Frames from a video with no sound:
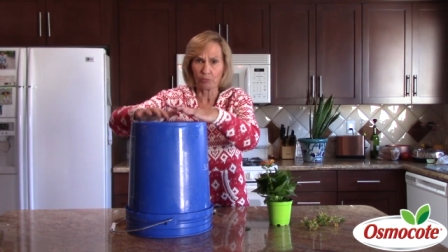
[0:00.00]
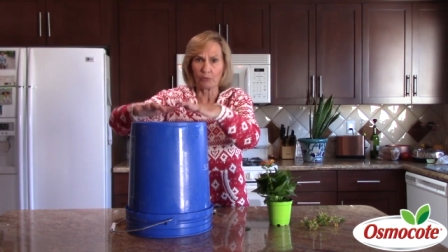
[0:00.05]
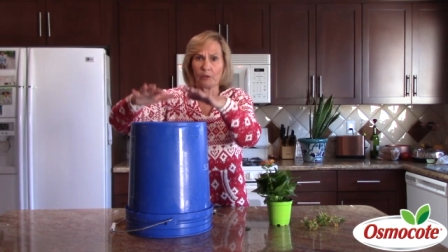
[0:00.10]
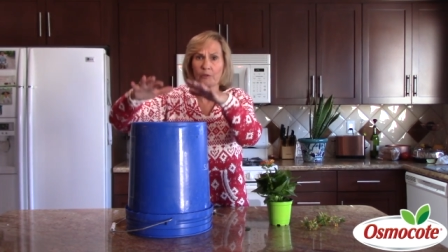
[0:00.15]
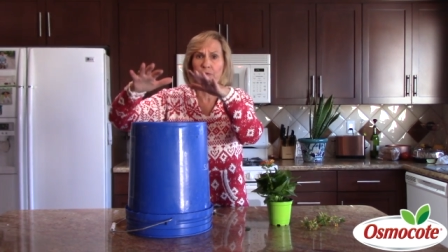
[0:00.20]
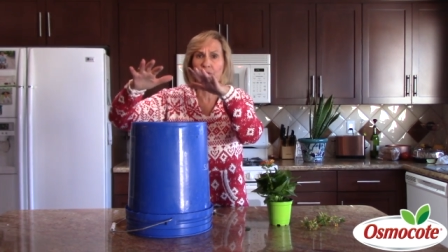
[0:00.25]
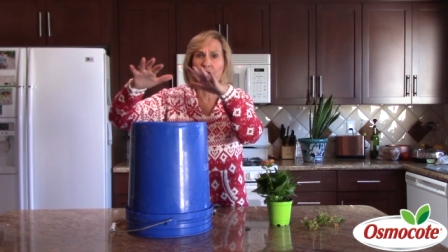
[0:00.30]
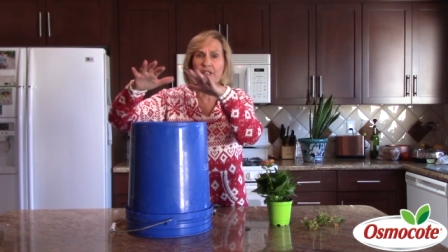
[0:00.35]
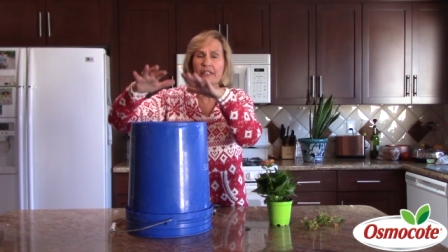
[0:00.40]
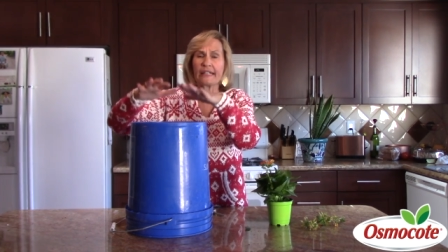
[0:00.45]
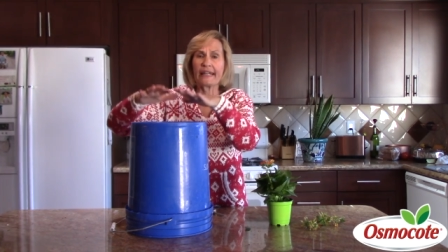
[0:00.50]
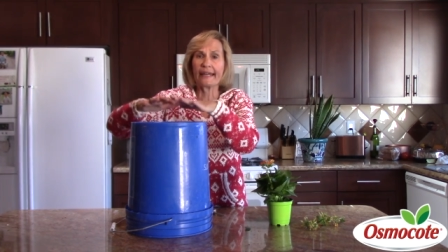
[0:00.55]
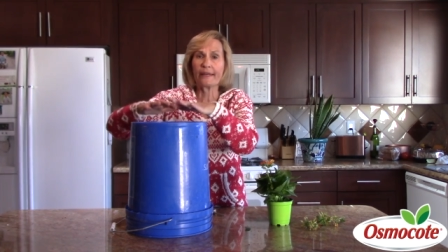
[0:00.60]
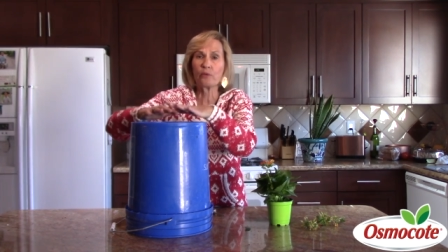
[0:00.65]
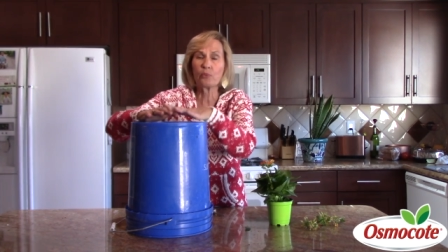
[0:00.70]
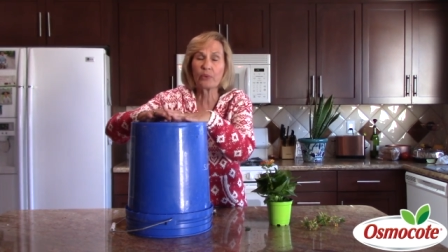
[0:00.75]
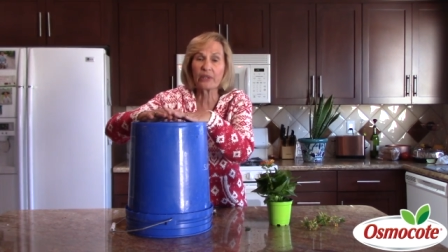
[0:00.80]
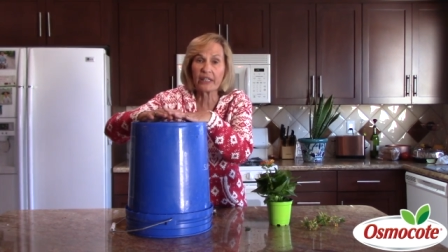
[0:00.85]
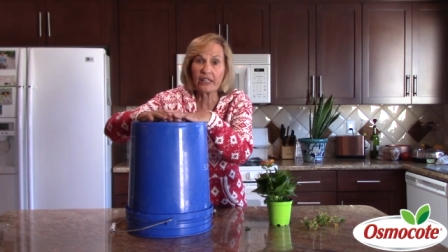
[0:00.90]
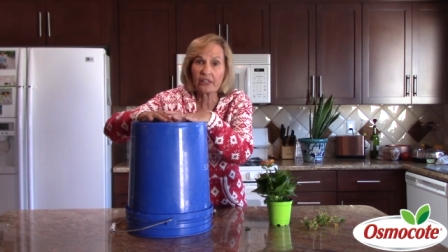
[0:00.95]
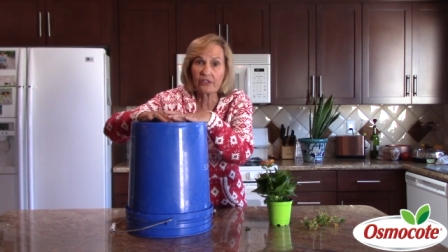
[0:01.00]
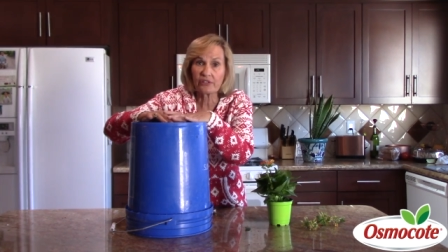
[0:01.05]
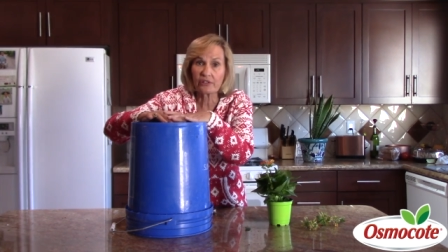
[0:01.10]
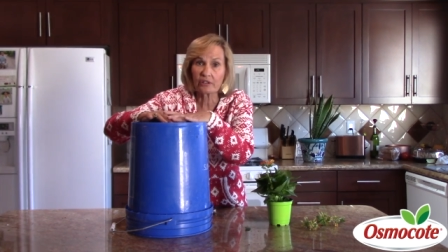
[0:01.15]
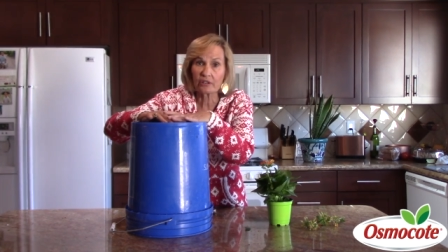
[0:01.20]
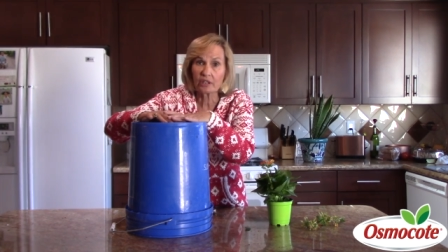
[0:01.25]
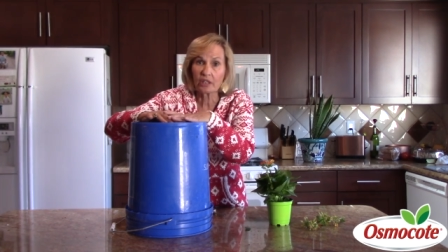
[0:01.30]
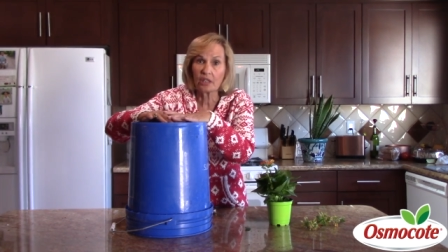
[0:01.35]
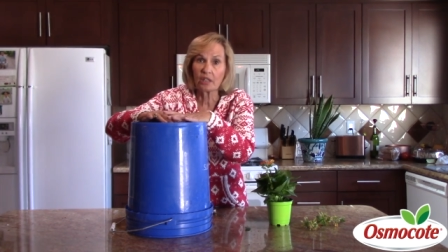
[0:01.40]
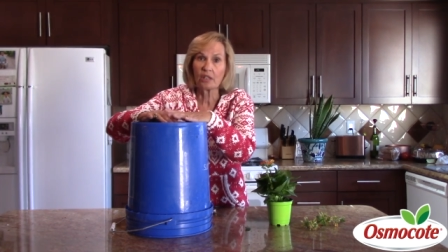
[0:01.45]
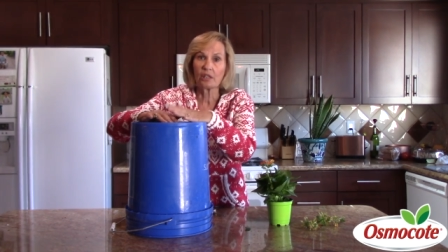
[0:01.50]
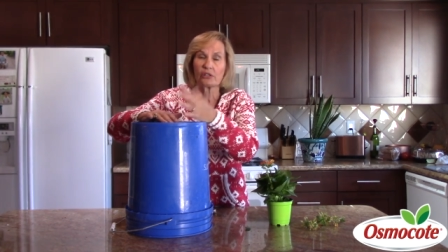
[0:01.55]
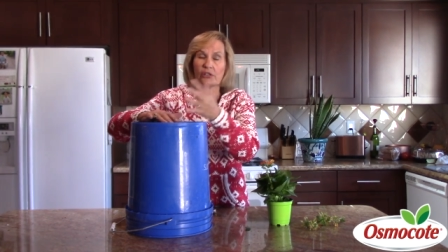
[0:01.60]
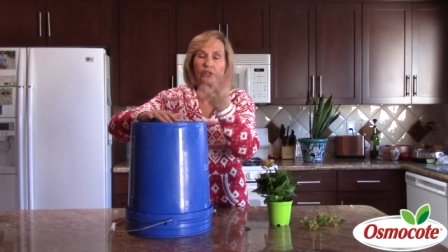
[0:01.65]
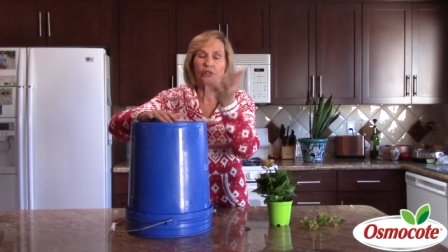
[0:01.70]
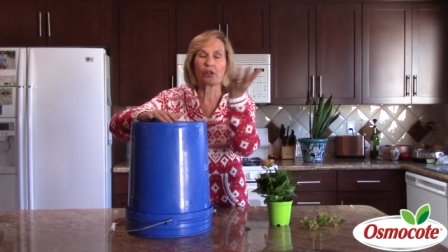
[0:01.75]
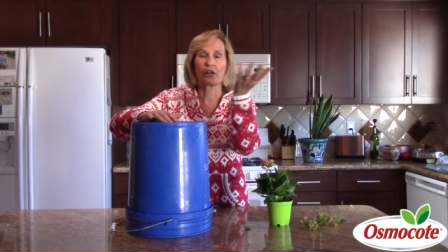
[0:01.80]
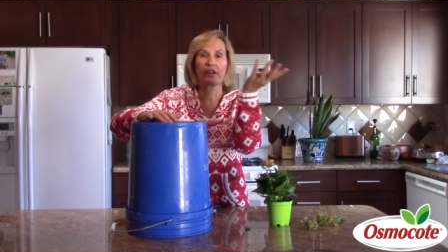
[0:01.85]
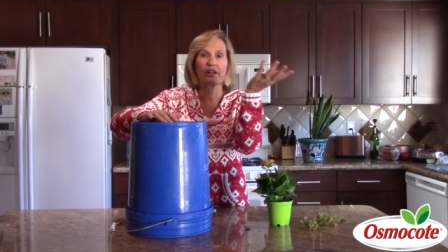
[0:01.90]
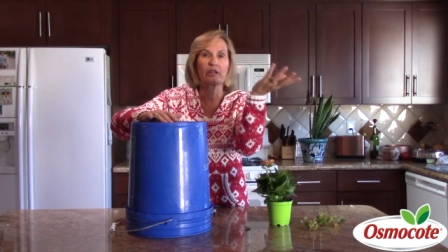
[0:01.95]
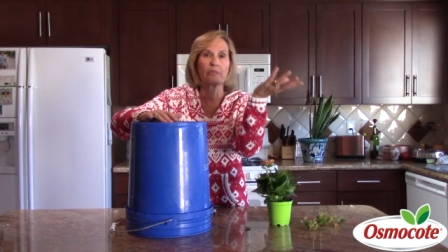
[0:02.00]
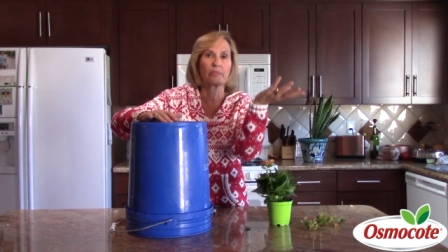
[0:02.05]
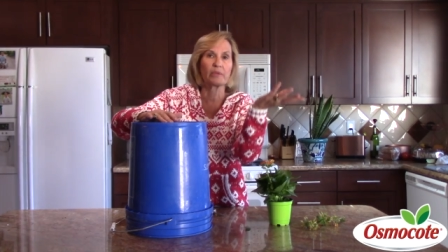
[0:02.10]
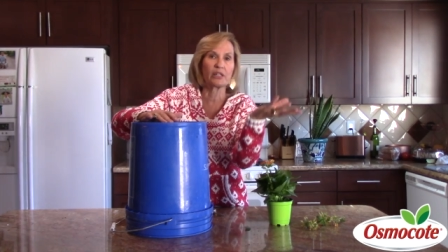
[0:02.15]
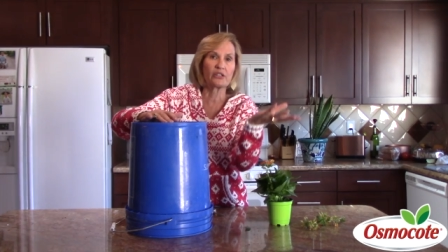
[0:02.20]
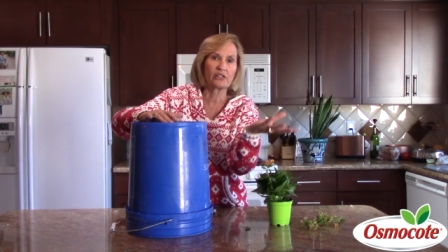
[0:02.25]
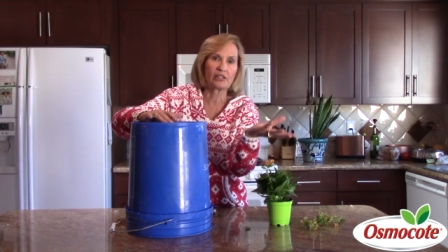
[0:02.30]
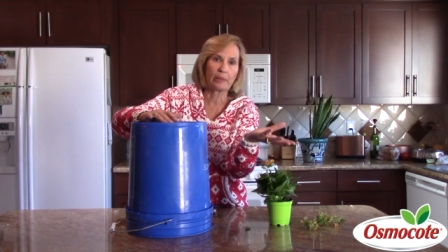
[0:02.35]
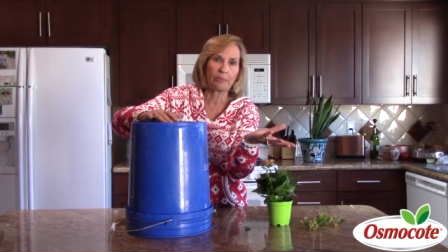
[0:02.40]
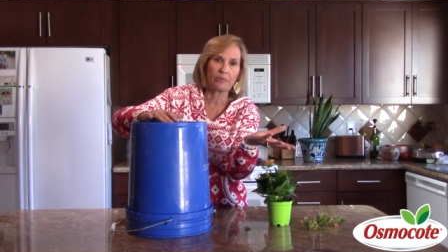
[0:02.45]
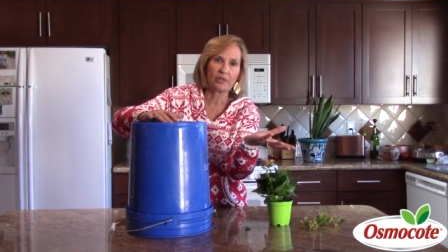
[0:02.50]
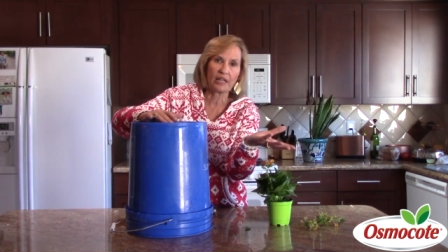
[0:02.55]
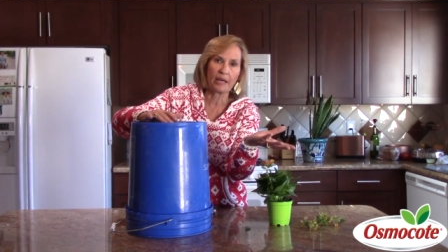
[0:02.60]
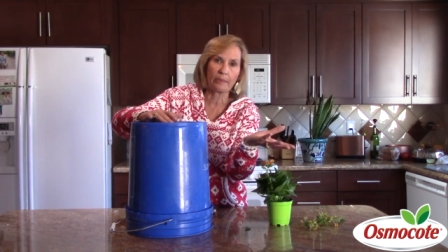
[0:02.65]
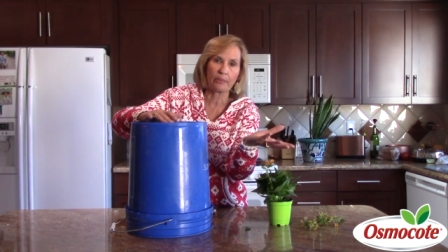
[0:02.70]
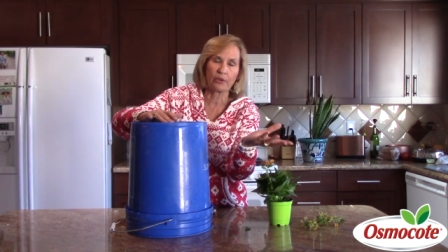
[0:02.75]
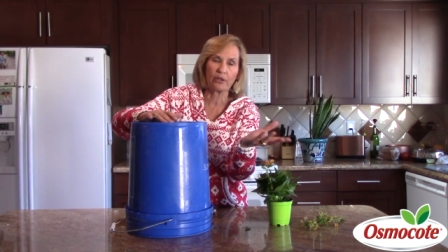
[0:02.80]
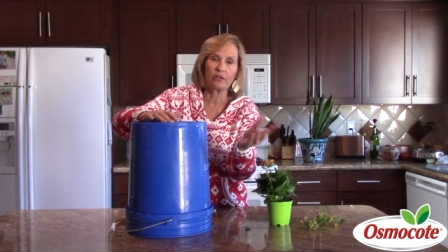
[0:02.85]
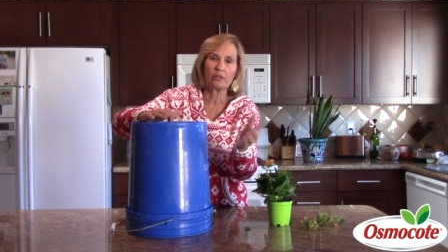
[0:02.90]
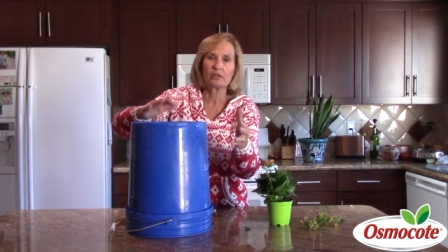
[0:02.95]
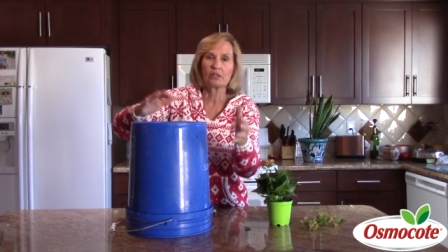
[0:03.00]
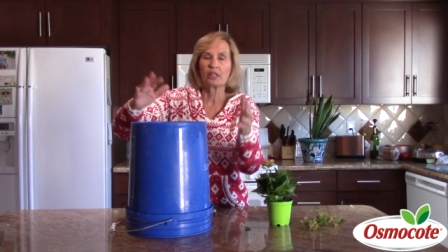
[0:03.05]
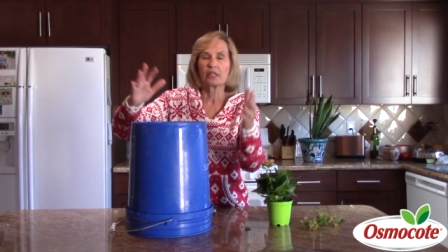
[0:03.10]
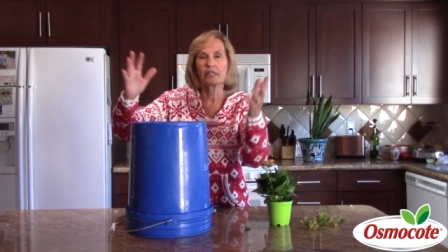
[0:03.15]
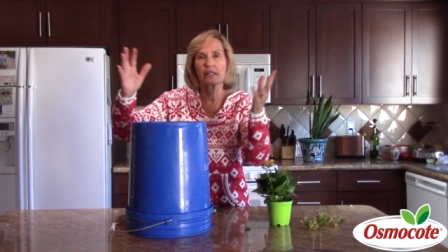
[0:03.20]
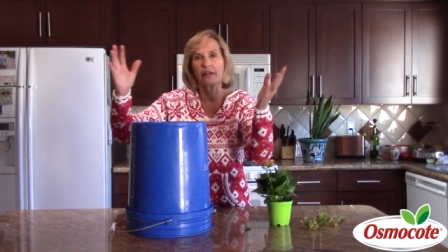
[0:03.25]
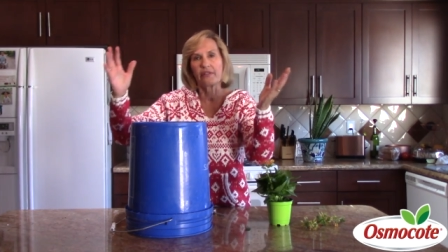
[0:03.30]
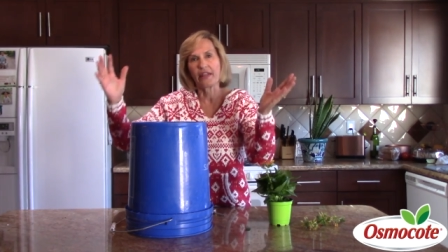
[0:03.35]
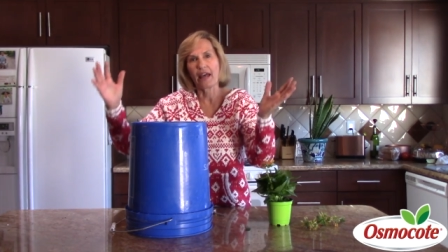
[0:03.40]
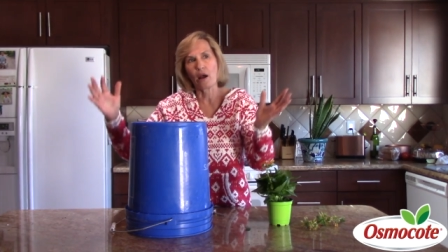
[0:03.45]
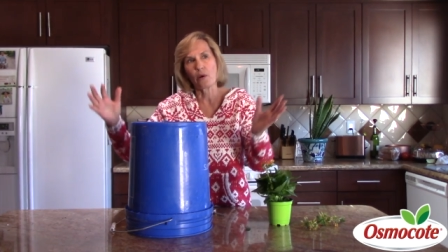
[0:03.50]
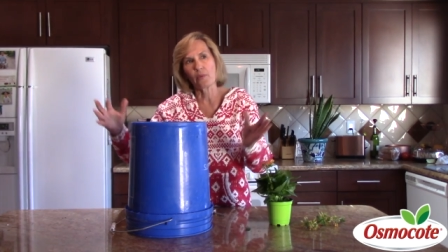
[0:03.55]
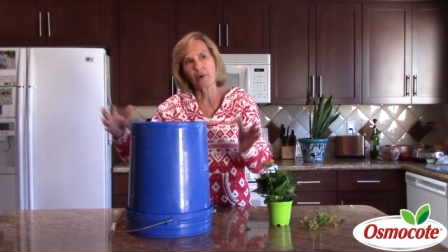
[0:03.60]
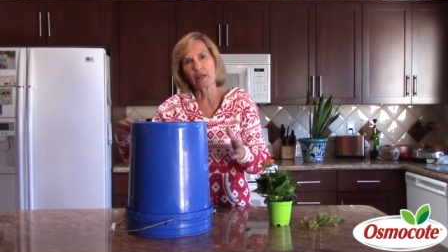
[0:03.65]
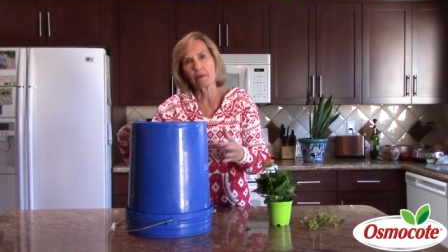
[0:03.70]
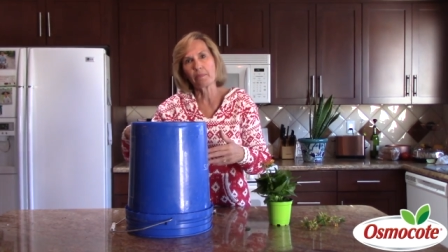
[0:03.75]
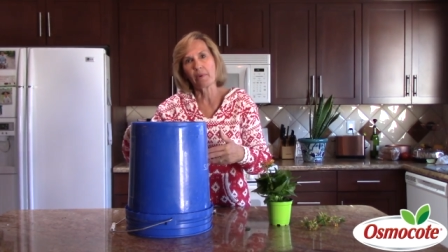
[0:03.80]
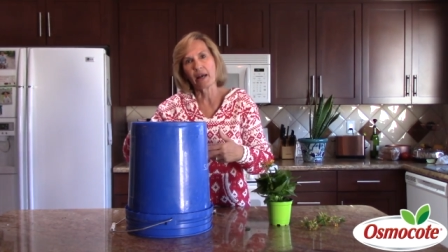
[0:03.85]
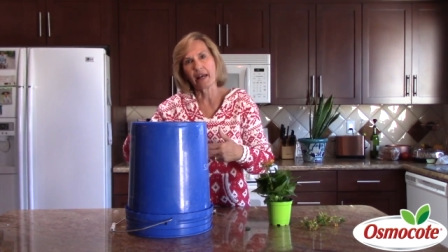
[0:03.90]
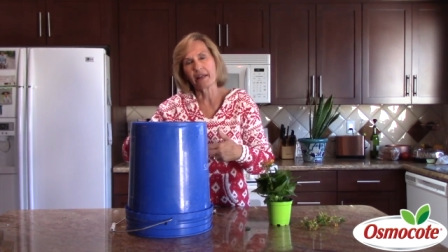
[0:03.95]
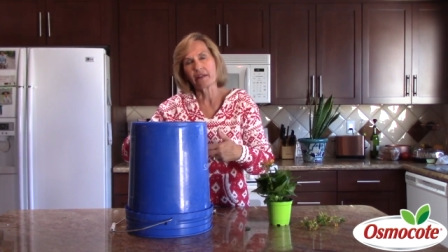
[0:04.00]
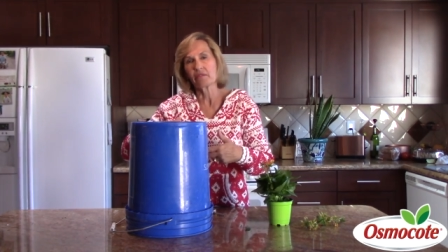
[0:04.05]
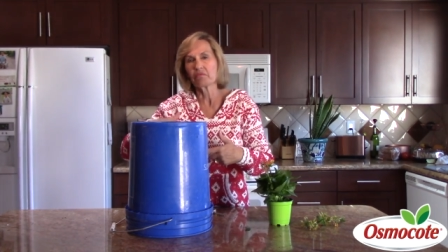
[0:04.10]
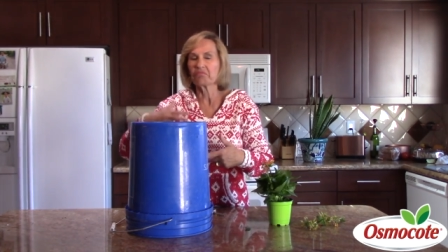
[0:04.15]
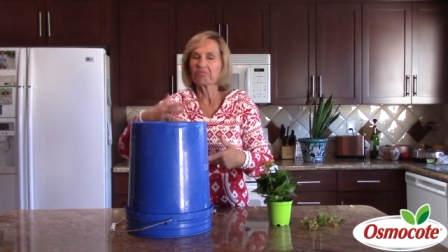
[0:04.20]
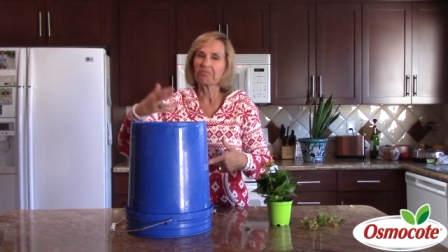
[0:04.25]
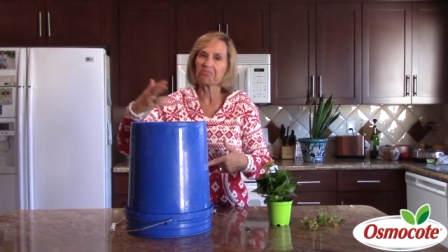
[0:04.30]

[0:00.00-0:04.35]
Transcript: for ten weeks, starting in mid-September, and that way by,